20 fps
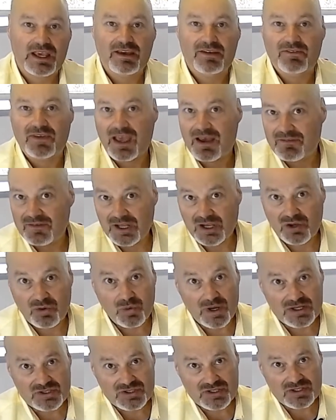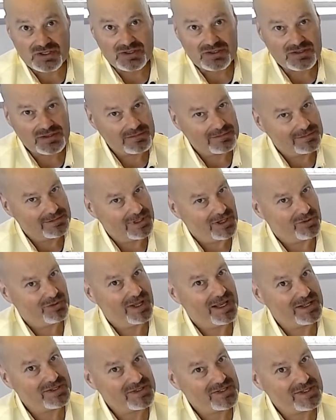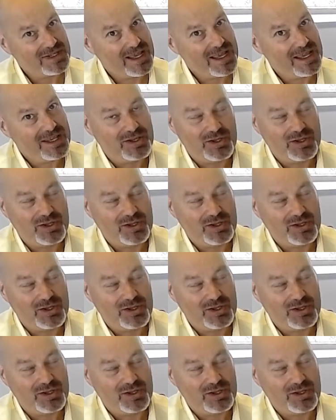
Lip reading: If you have any questions, don't hesitate.